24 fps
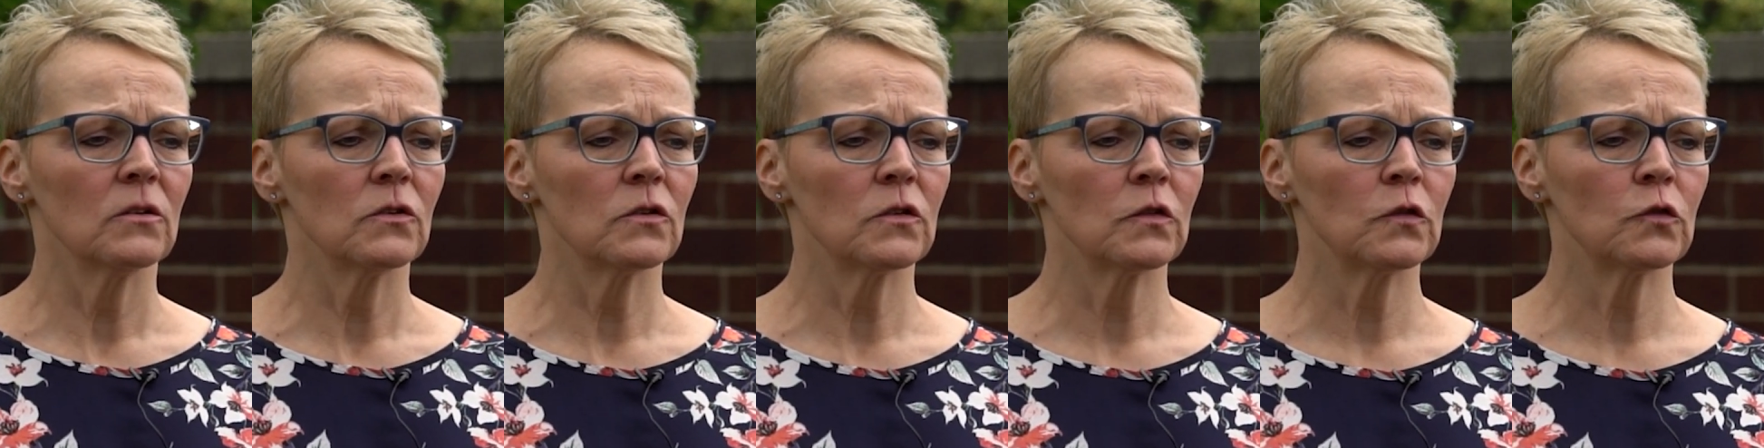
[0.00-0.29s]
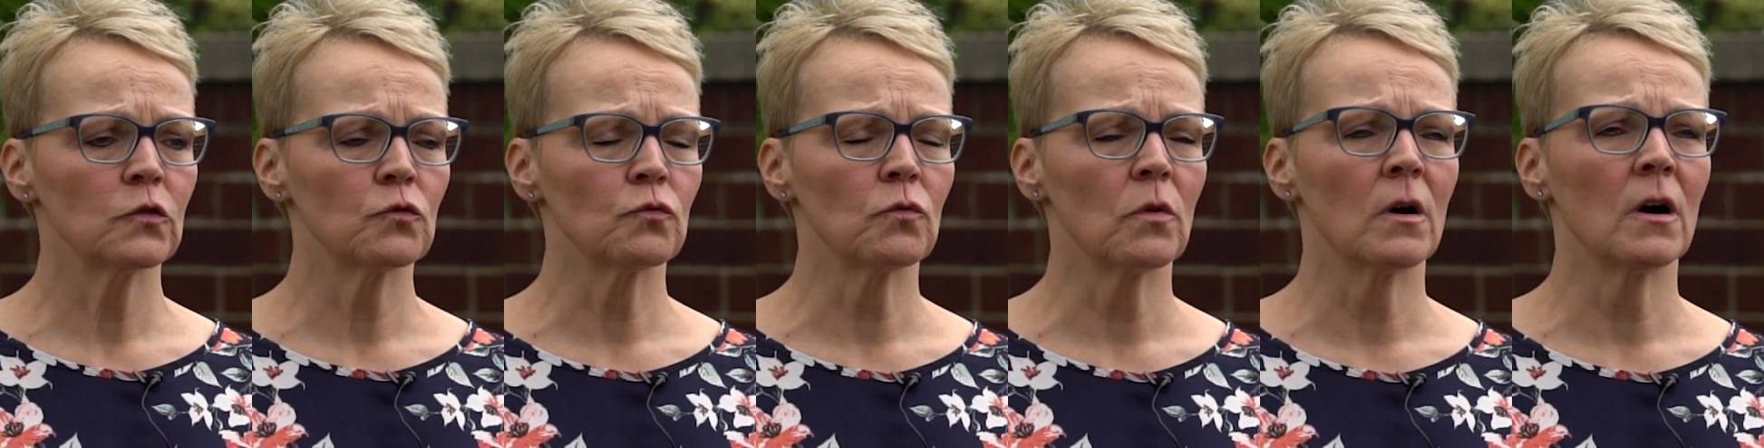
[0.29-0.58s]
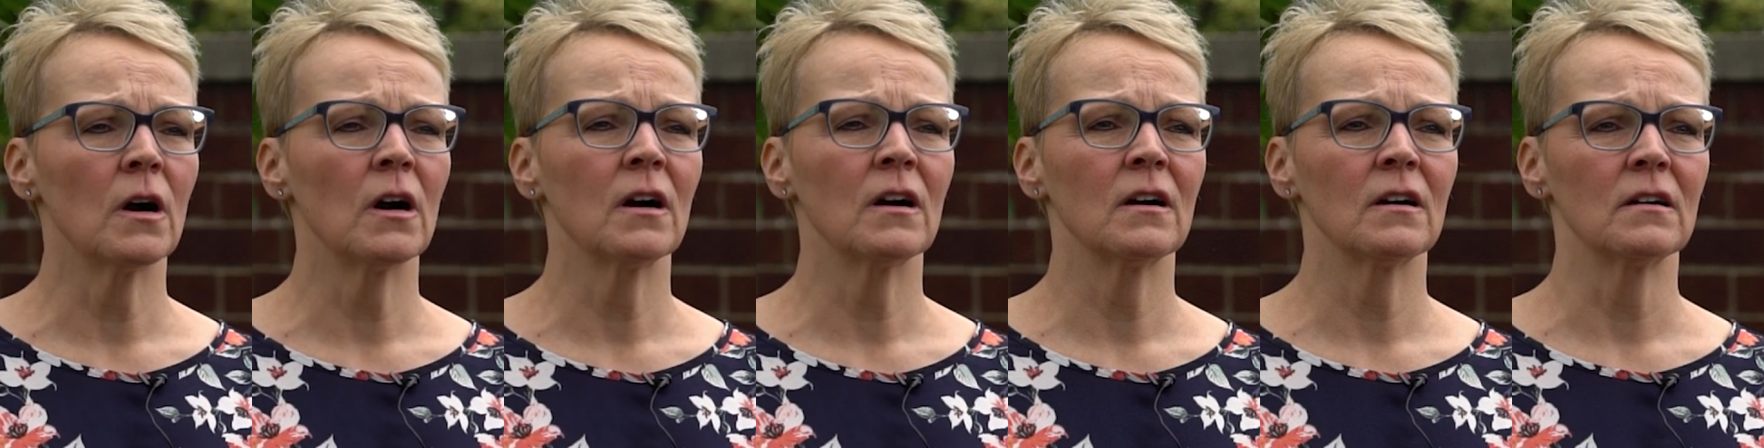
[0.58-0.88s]

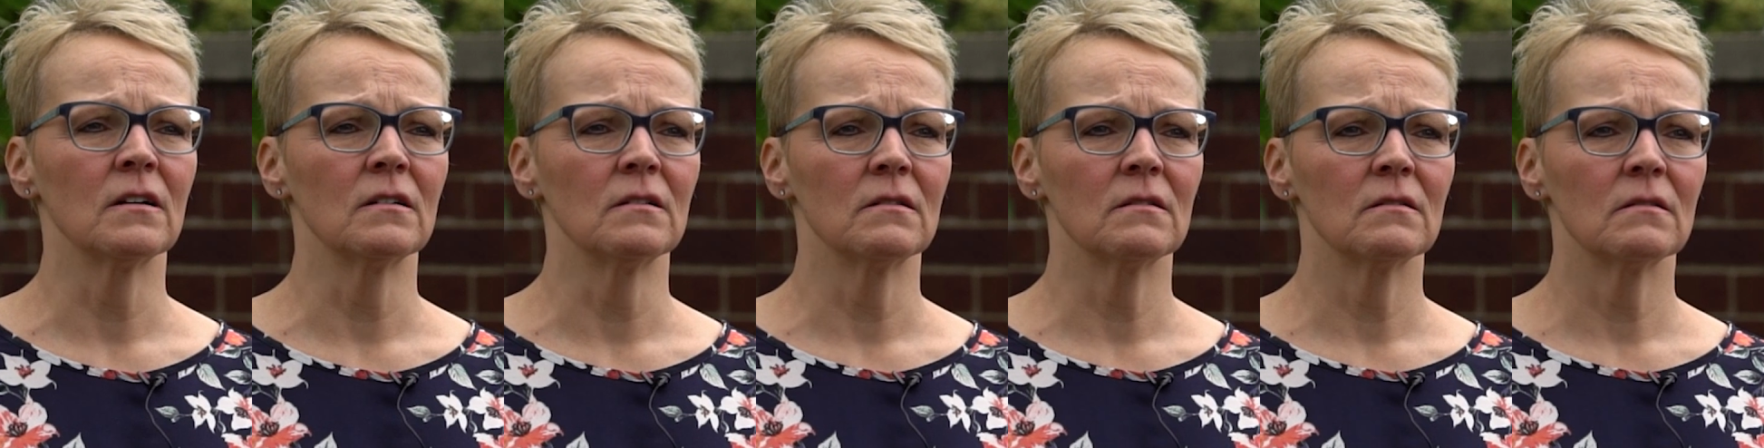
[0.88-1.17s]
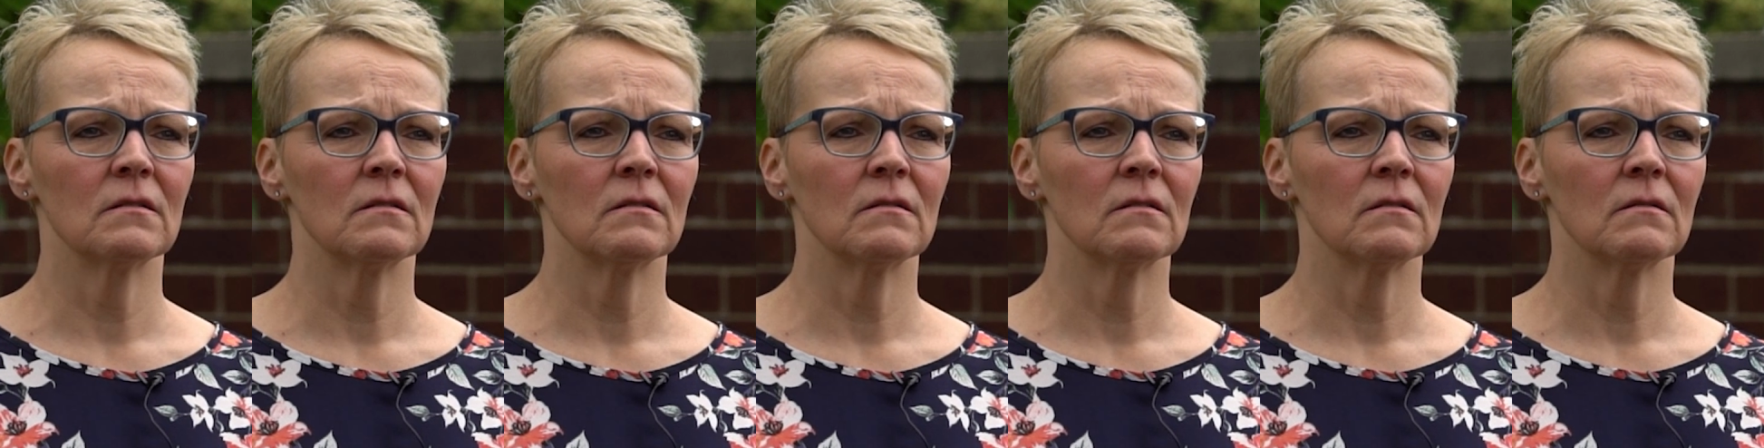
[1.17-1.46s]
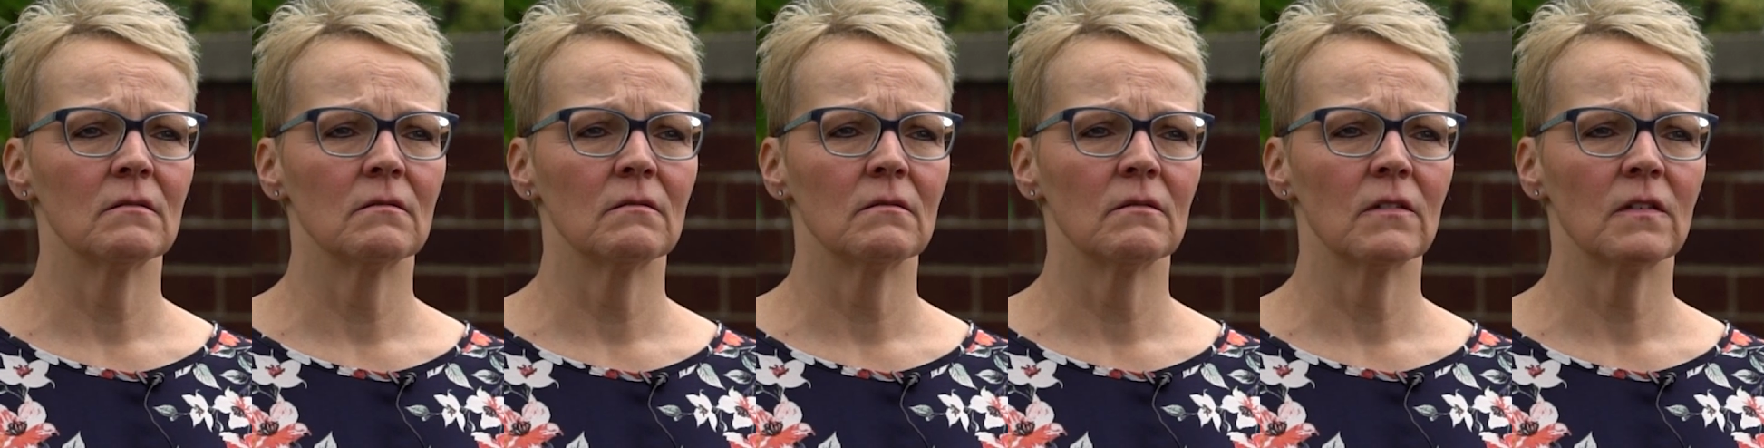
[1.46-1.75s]
strong
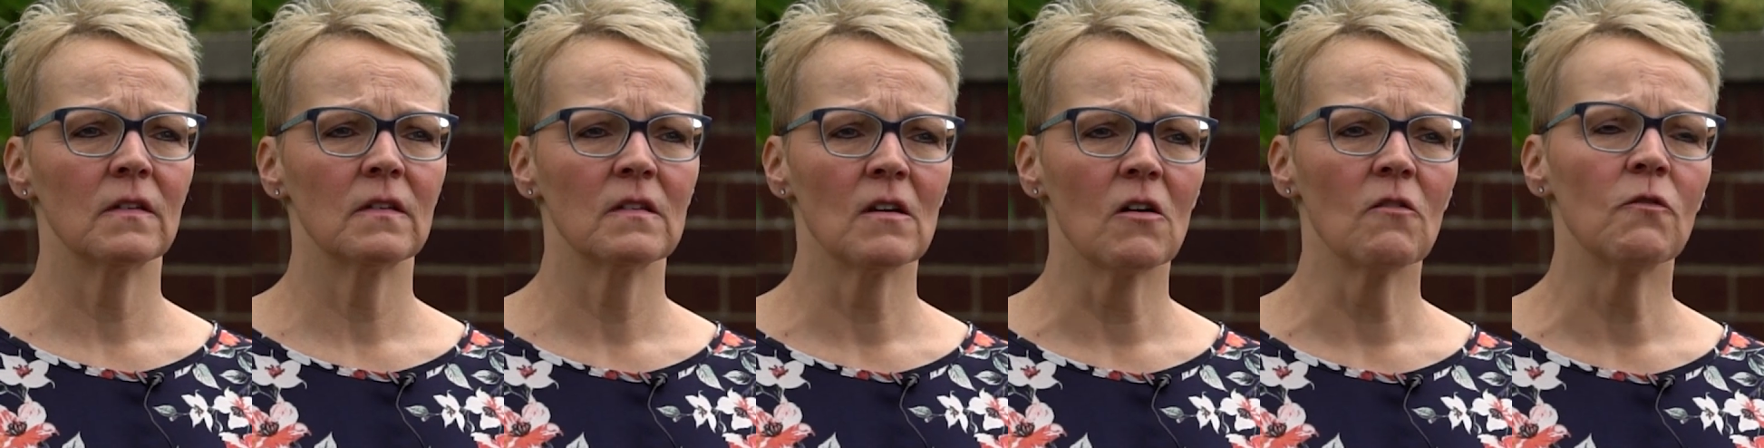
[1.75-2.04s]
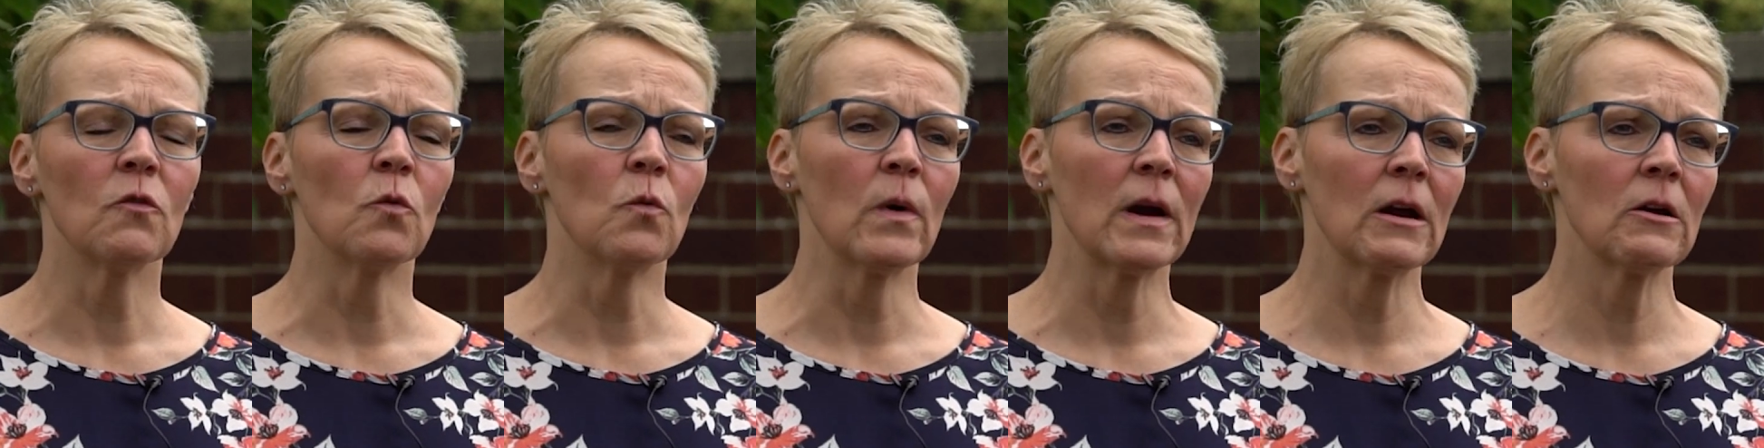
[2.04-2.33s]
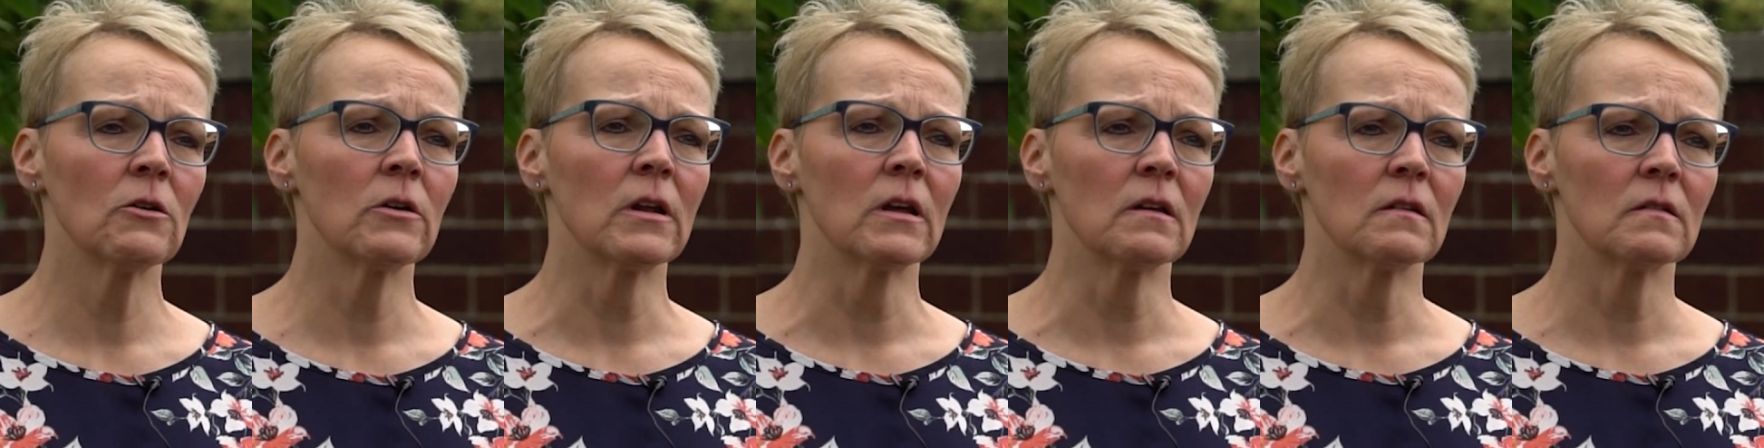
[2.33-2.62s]

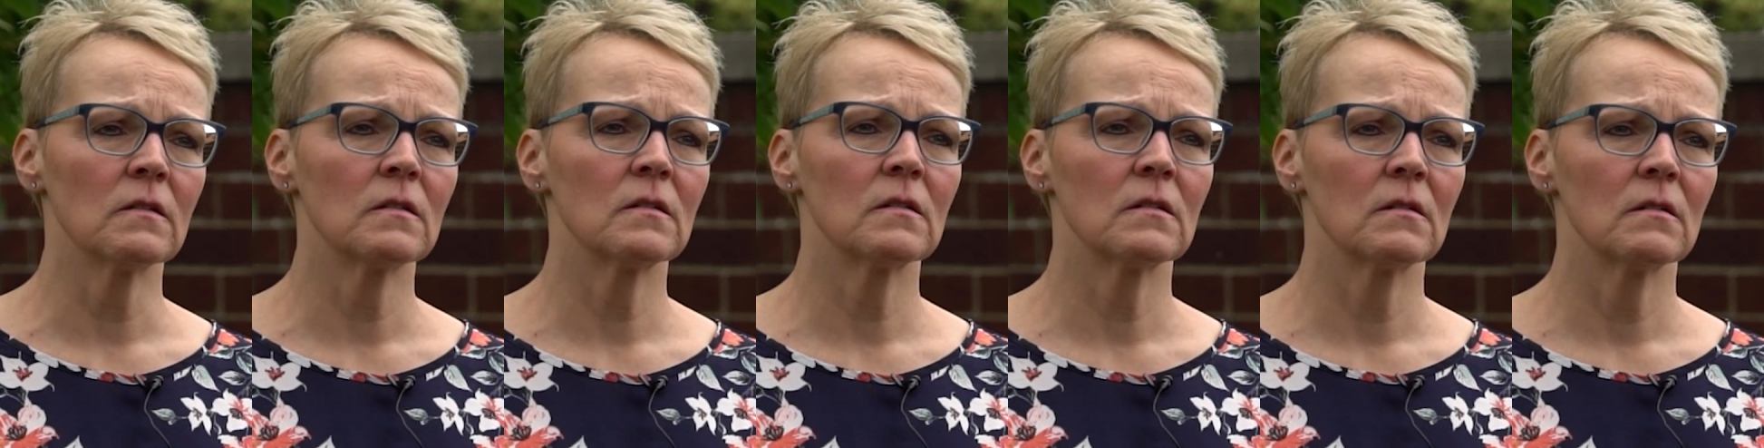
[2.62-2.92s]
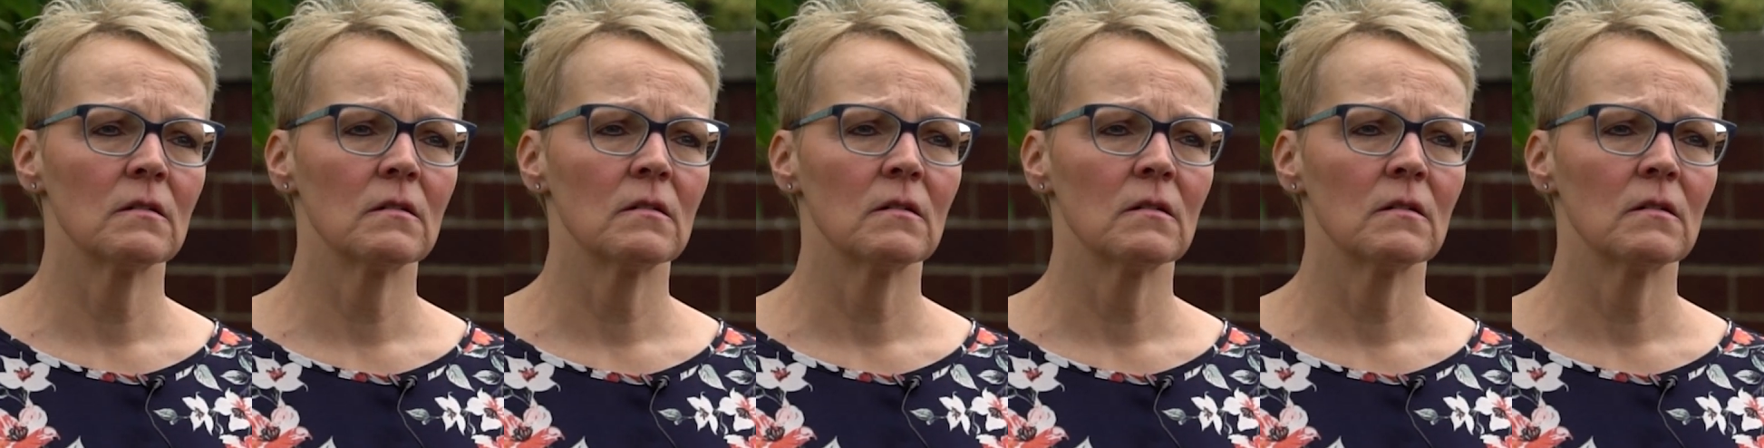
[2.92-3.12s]
self-awareness